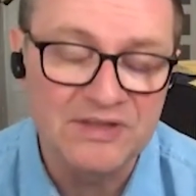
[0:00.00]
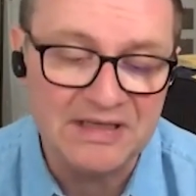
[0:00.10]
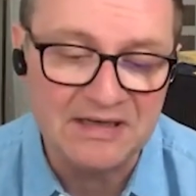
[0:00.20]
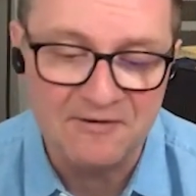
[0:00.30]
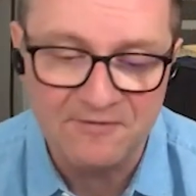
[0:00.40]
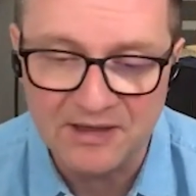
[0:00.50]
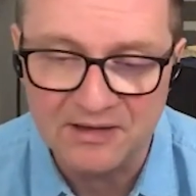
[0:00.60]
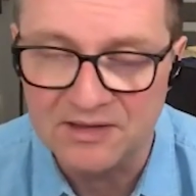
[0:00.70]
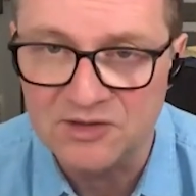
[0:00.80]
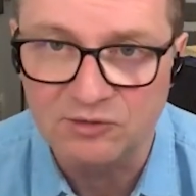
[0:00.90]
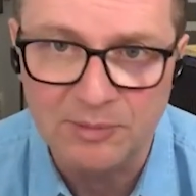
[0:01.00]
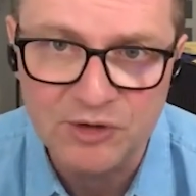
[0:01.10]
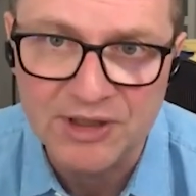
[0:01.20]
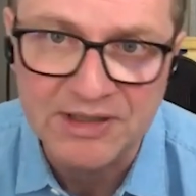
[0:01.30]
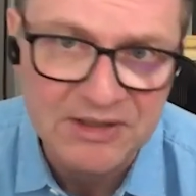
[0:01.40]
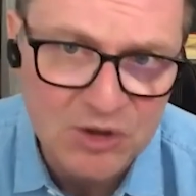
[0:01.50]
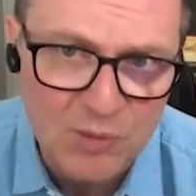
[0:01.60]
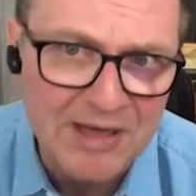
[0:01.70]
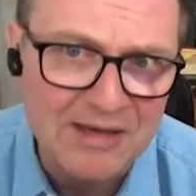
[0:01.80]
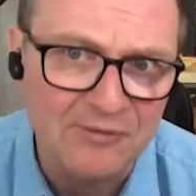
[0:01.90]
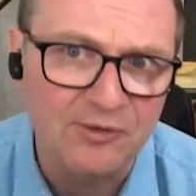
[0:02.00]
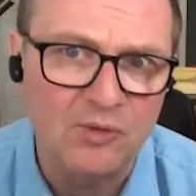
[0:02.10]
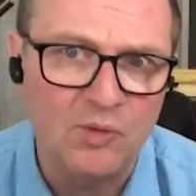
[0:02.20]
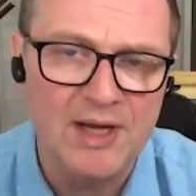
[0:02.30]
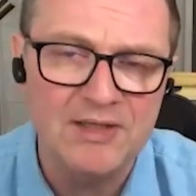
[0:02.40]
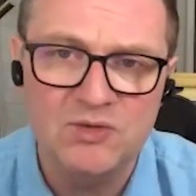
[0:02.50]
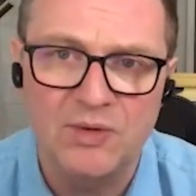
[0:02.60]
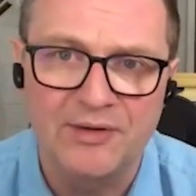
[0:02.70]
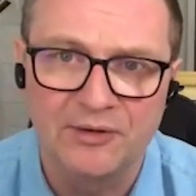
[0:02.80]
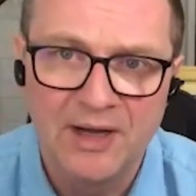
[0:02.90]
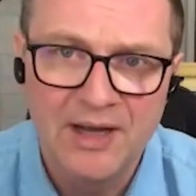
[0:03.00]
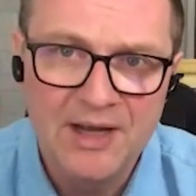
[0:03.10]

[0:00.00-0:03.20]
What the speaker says: significant disruption in so many different ways, whether